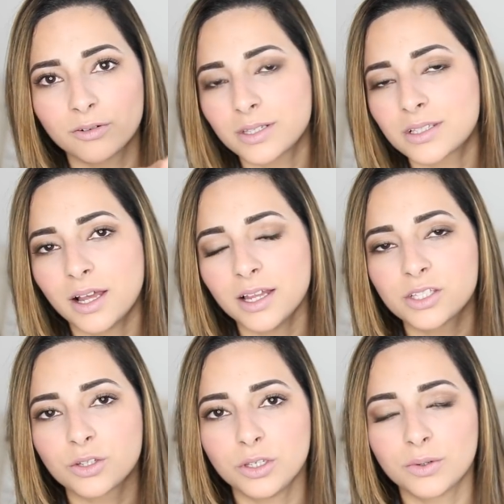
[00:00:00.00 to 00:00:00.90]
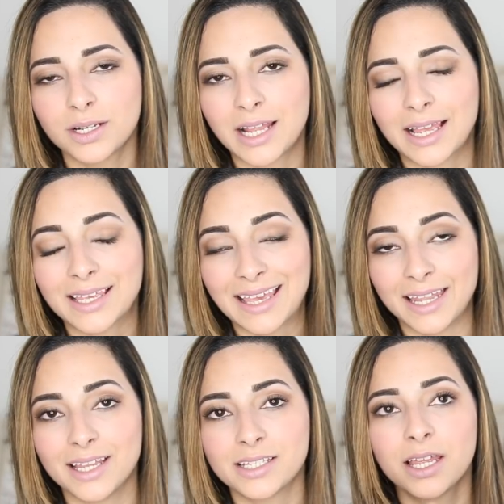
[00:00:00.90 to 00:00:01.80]
on the side, so you can
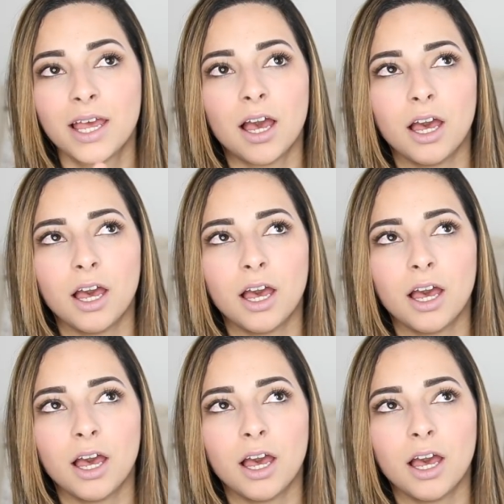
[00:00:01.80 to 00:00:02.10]
get it